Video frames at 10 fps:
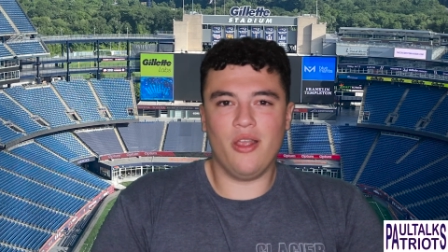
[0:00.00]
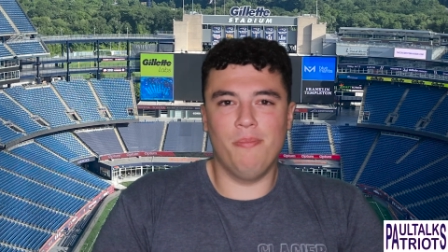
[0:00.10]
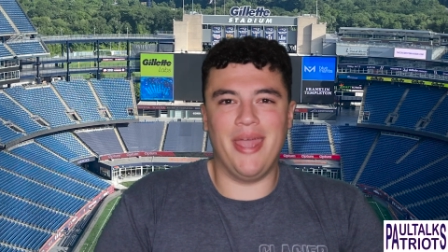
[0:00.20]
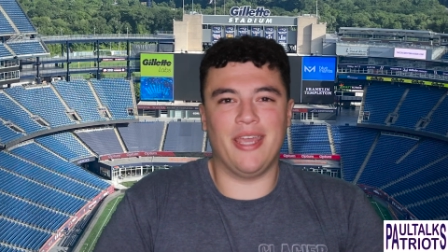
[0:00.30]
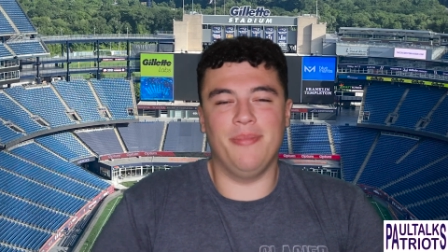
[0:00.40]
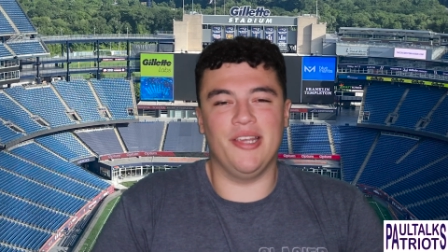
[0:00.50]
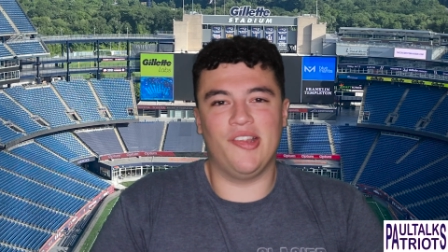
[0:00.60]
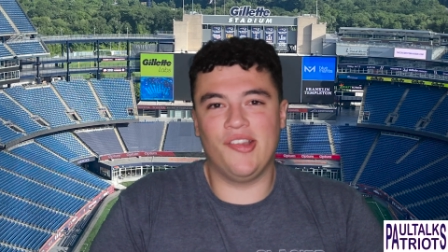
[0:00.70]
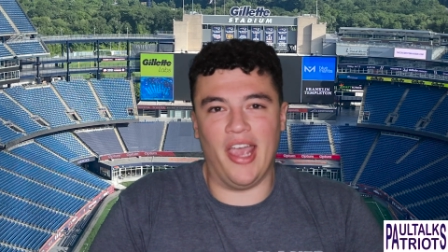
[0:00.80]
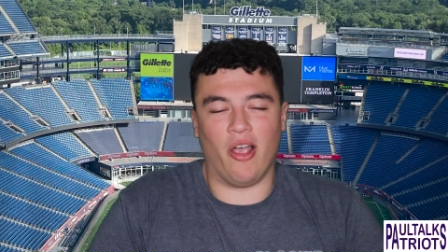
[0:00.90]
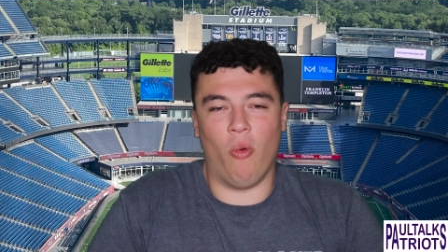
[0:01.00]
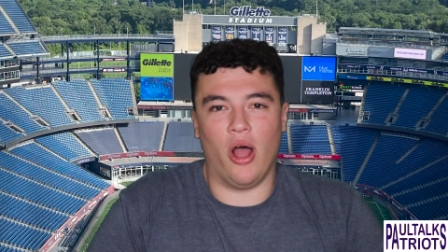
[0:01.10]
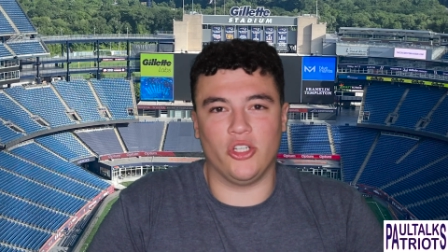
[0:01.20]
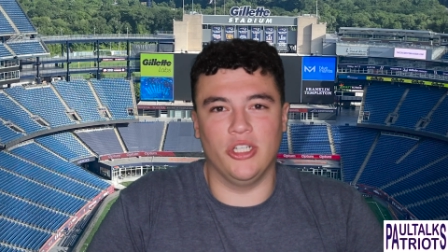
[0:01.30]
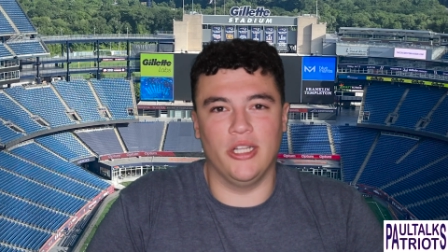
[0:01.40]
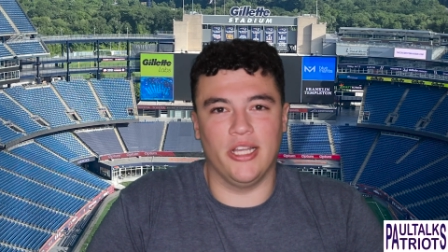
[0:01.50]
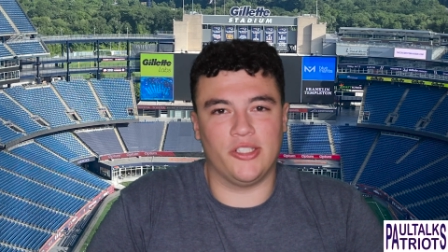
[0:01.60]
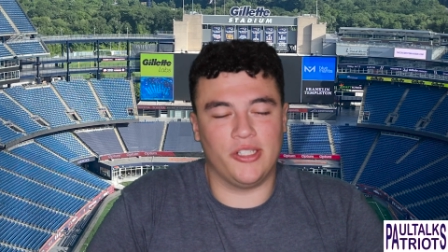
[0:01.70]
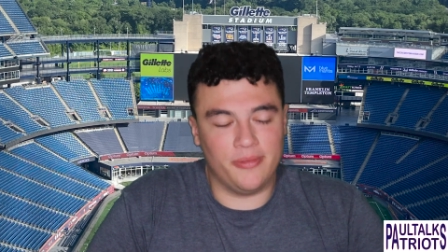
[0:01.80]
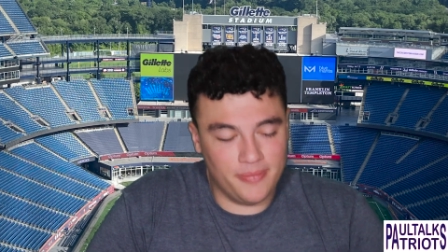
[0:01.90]
Making me sick watching
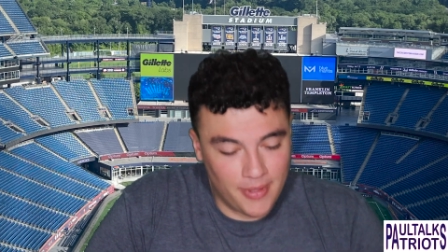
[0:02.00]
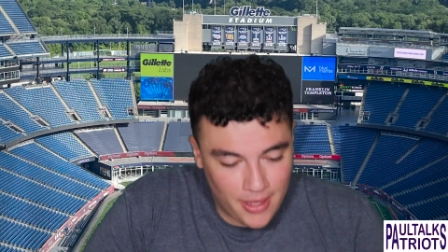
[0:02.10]
this.